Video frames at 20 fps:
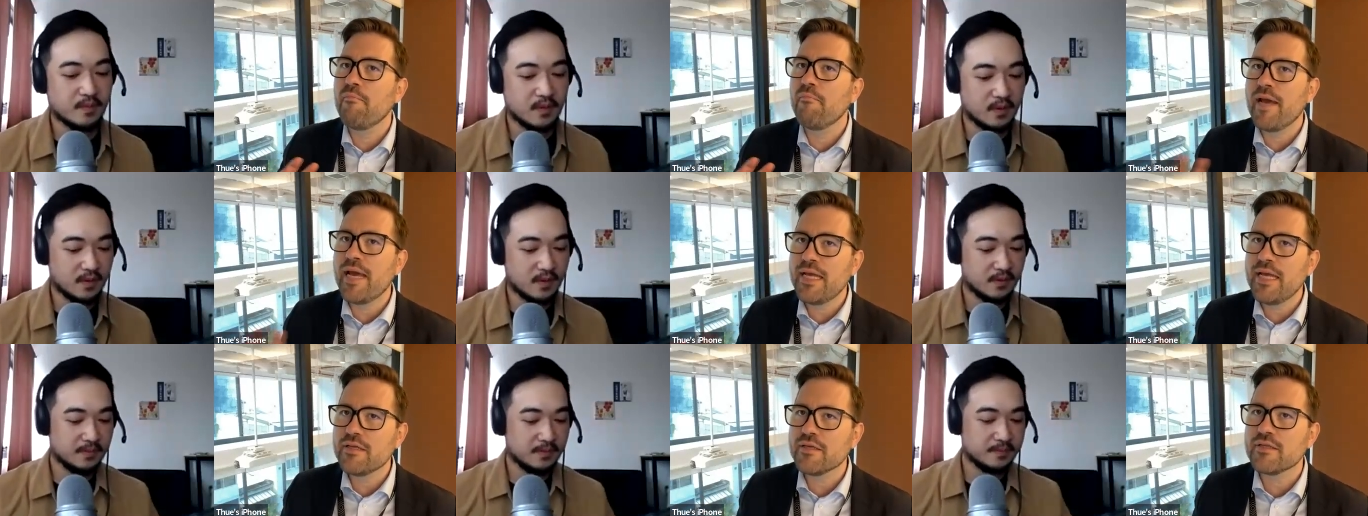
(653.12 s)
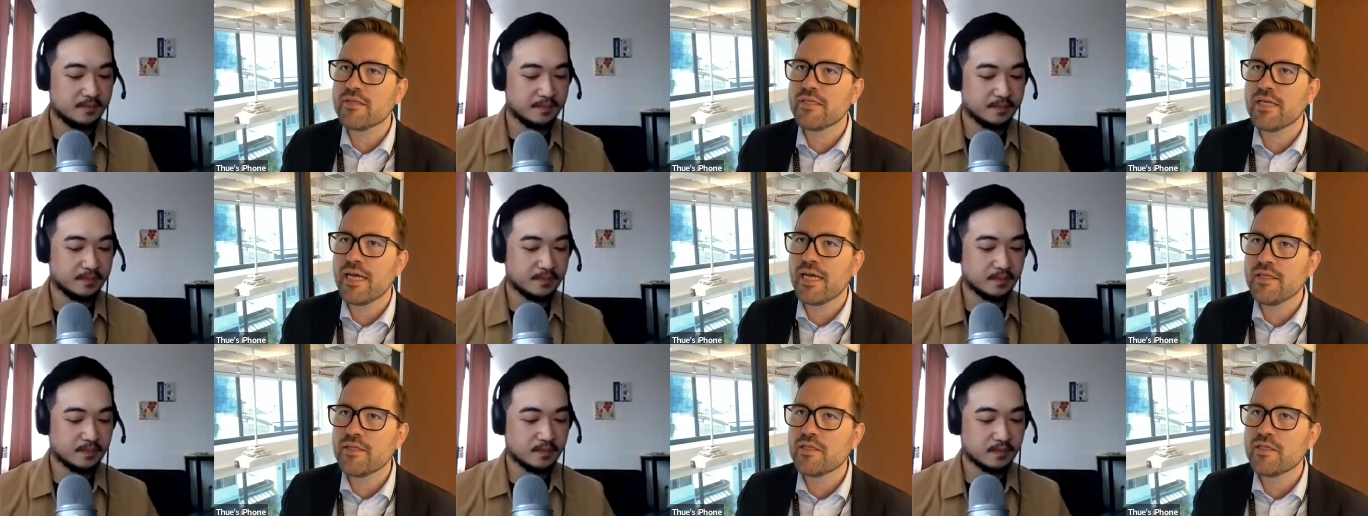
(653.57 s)
Speaker 1: major
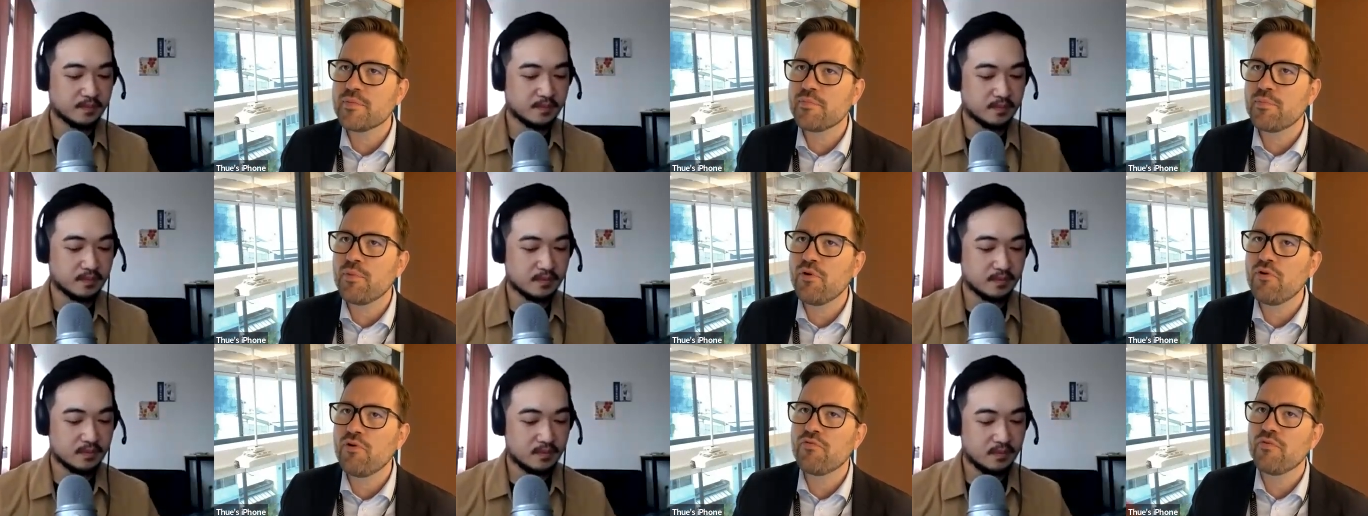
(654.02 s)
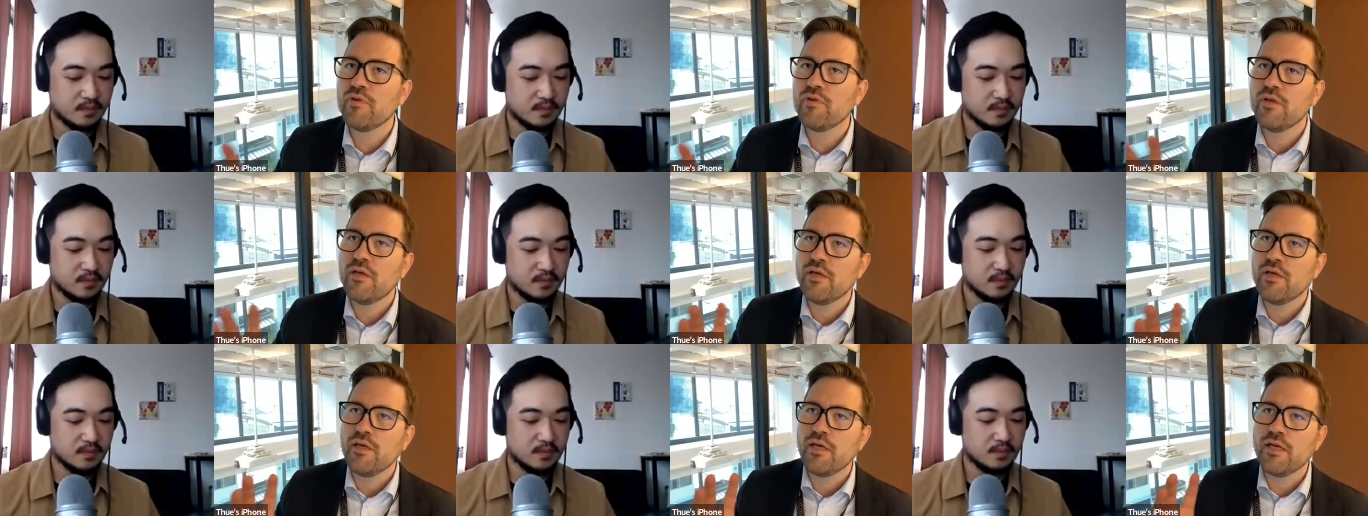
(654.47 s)
changes, both
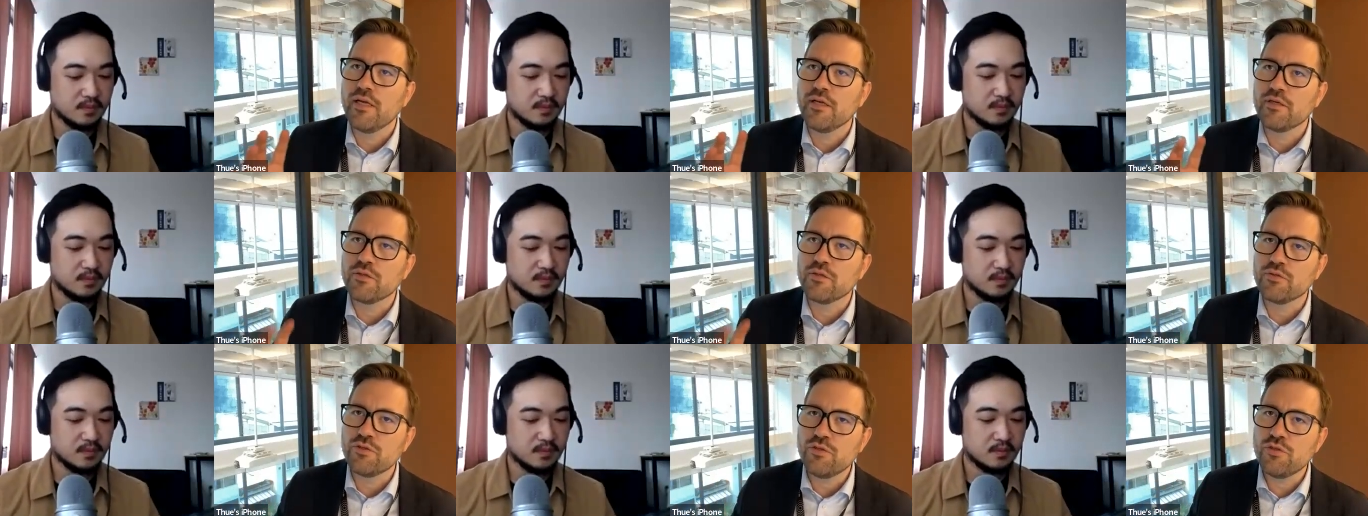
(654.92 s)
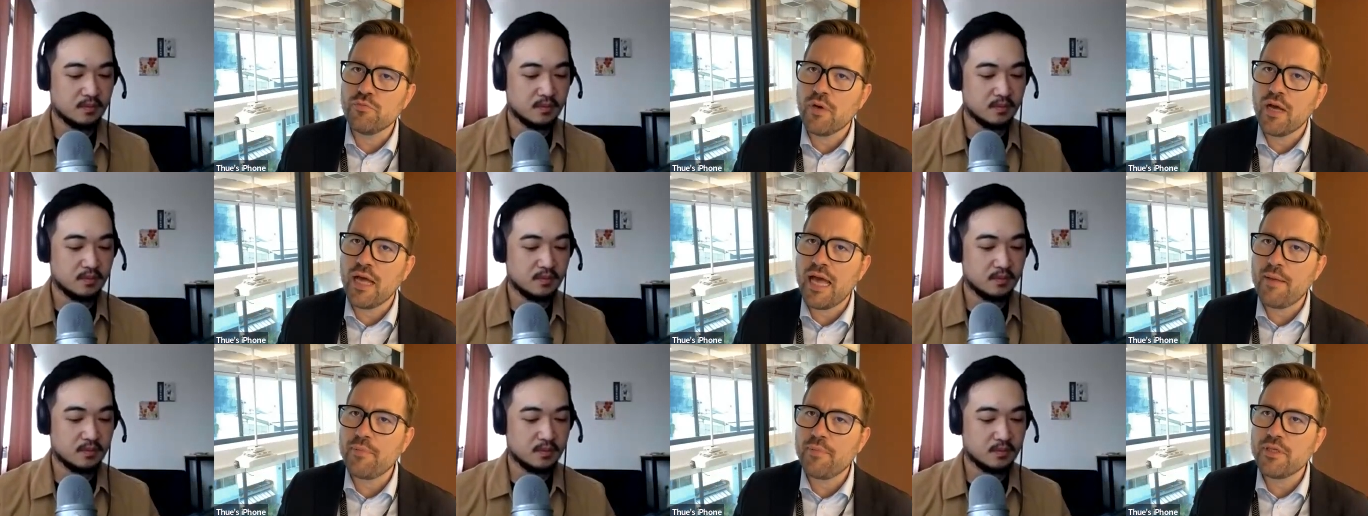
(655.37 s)
in
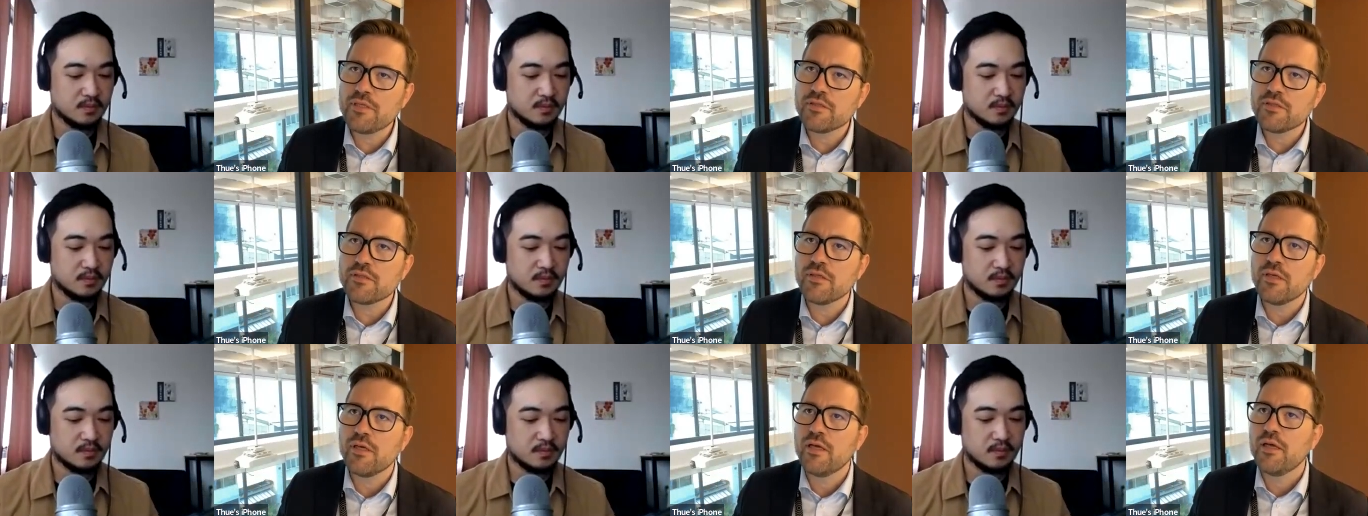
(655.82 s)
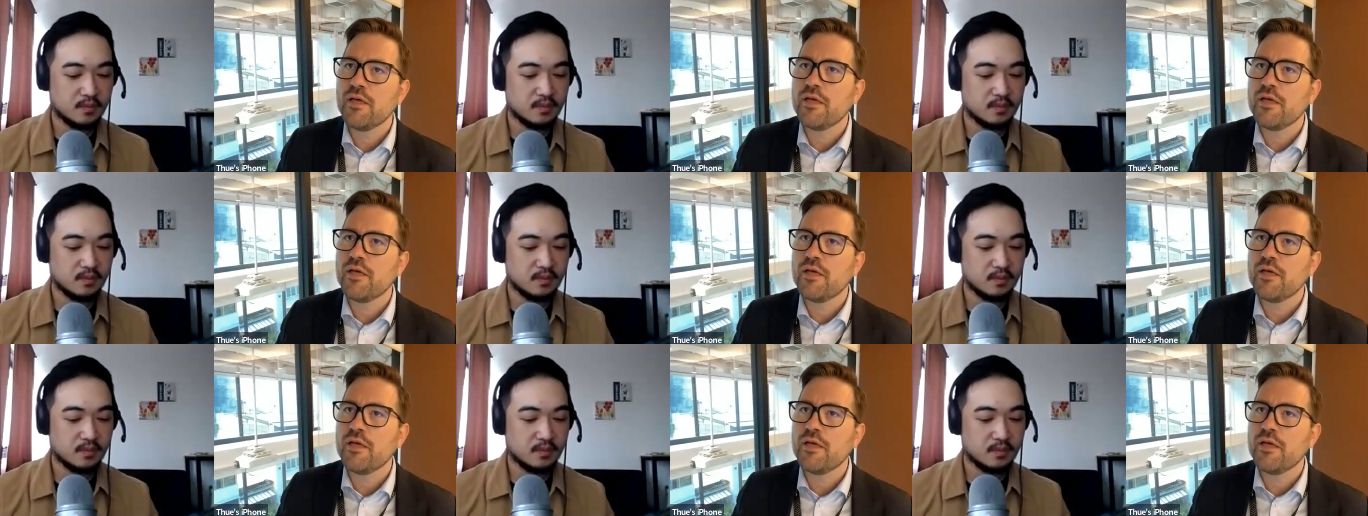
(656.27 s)
consumer habits,